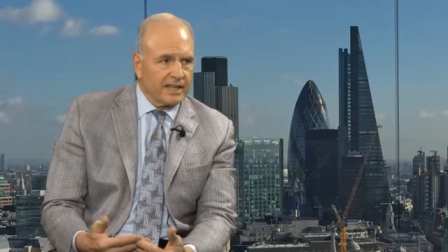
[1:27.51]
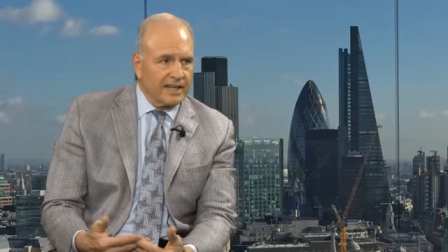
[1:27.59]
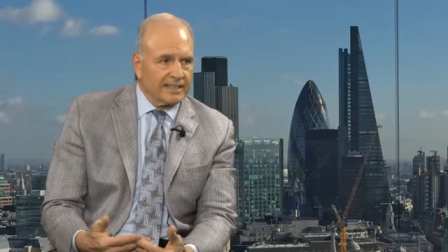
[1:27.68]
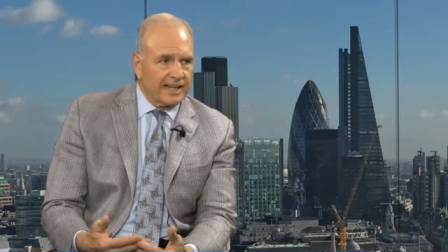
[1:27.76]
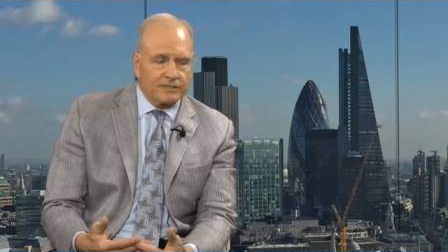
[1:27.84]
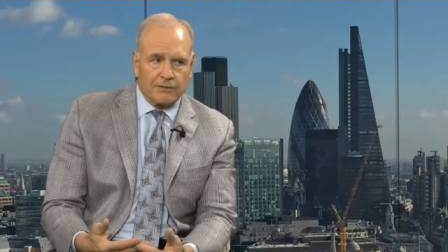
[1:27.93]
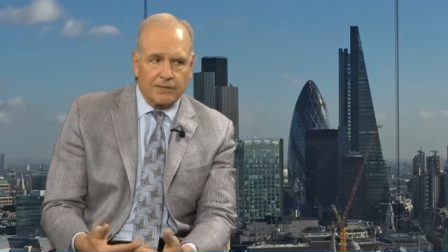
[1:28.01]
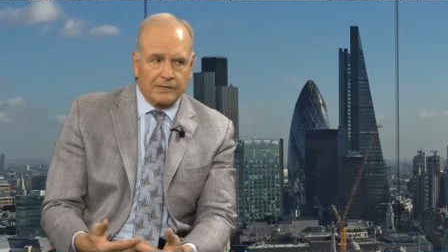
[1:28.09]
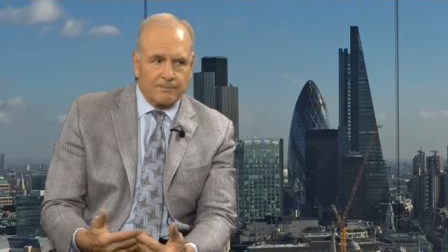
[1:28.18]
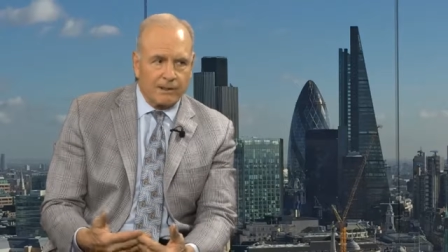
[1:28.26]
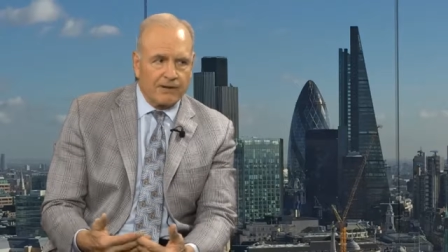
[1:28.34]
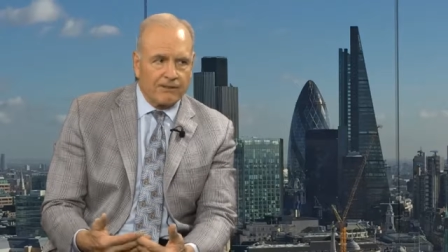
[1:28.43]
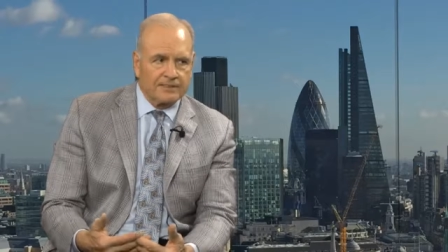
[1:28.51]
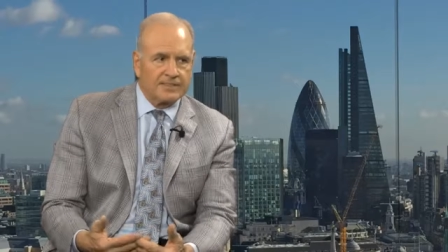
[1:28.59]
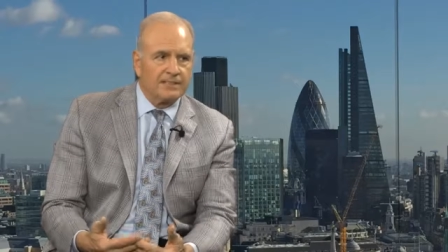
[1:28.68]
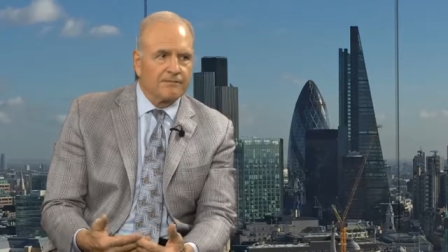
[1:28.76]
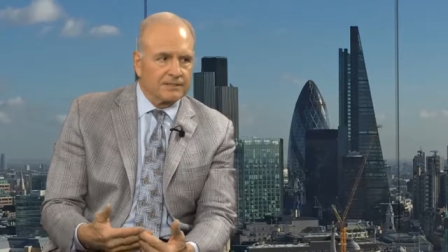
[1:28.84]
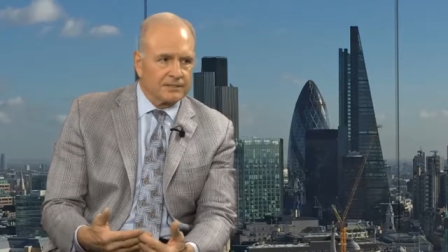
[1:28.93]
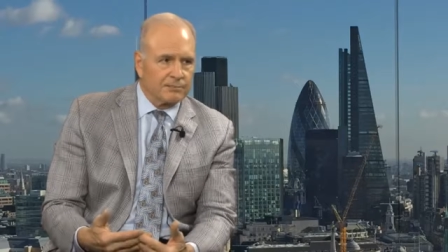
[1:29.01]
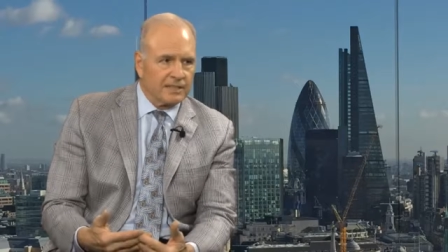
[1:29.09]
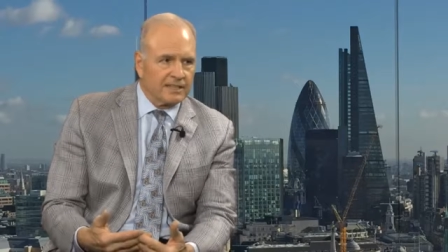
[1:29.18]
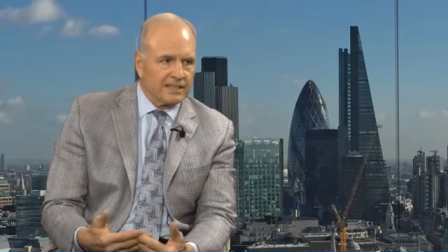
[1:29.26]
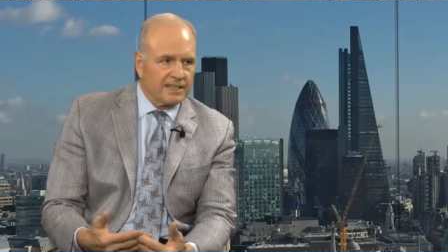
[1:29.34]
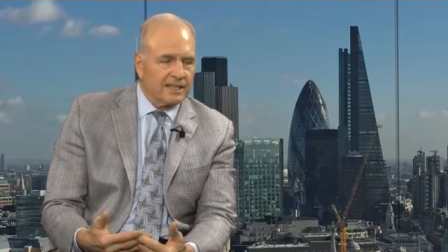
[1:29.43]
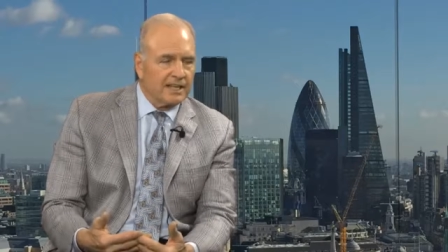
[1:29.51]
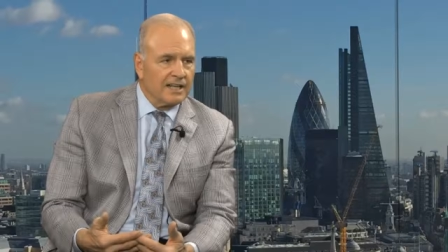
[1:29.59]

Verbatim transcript: And that transparency and visibility